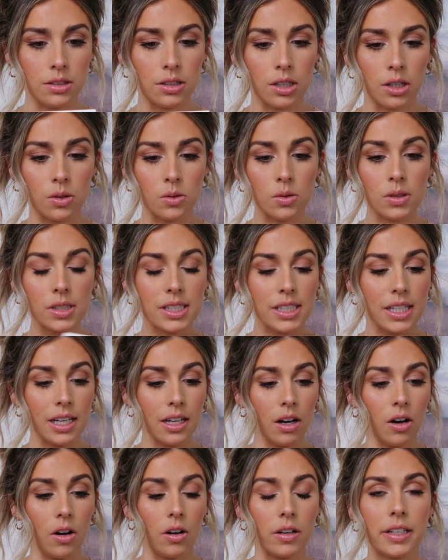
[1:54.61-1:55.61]
Don't see
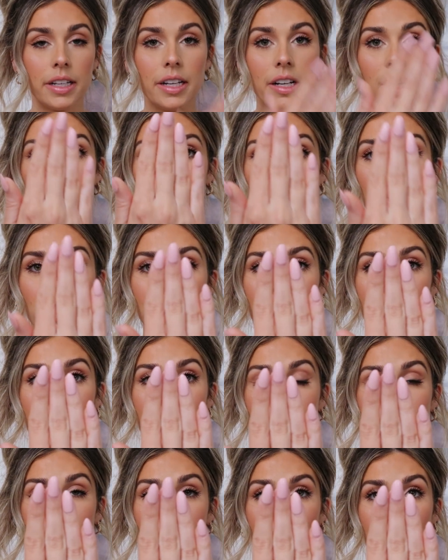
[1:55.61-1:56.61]
it on here, but it
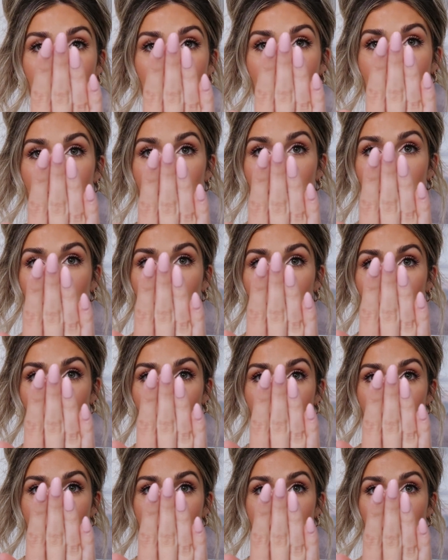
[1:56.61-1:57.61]
is like the
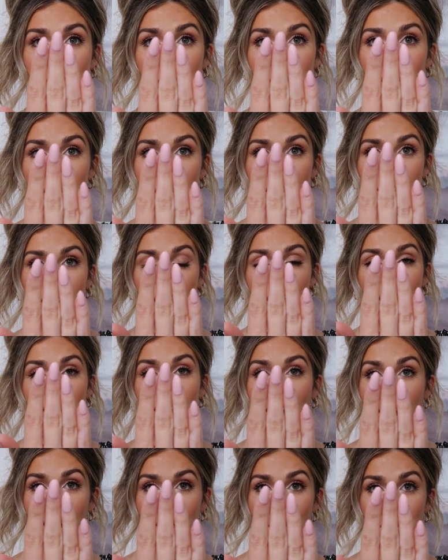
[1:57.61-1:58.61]
prettiest pink. I
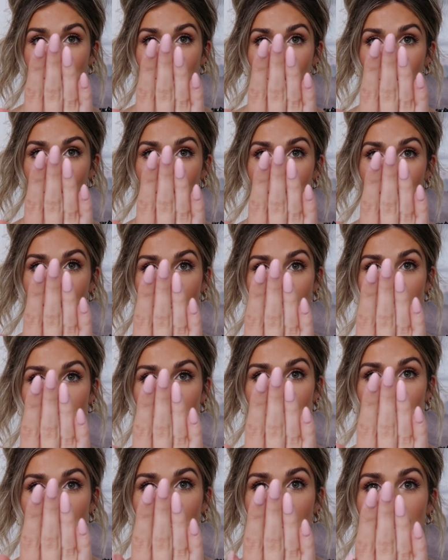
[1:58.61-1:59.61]
absolutely love the
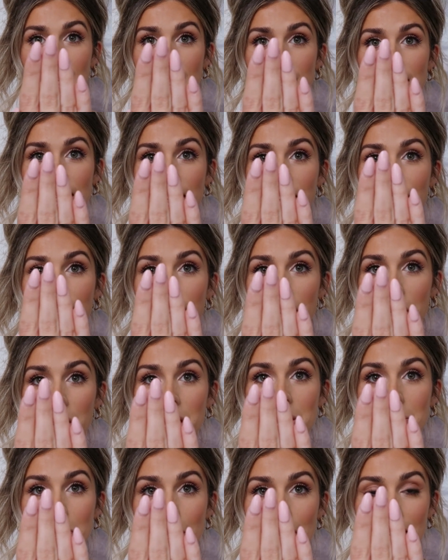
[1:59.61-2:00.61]
shade. It's like
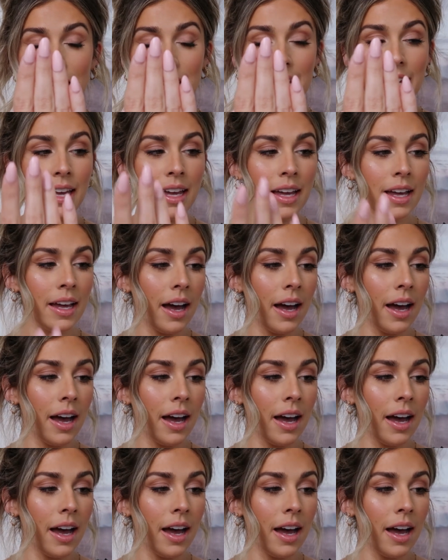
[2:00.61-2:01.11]
very me.